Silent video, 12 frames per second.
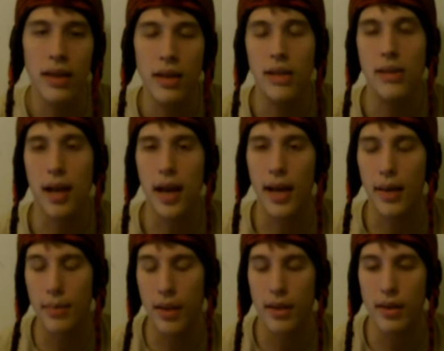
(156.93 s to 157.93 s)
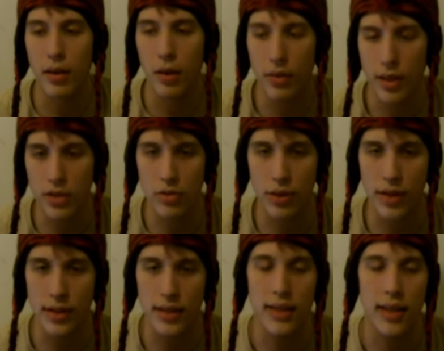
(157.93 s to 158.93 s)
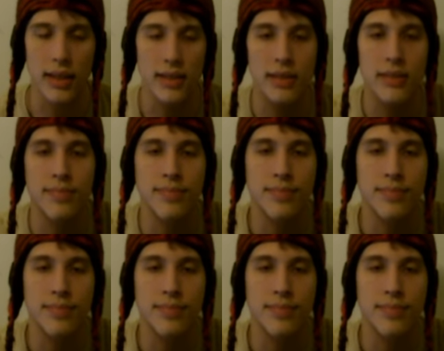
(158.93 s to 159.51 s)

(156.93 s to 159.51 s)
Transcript: climb, and all these crazy things.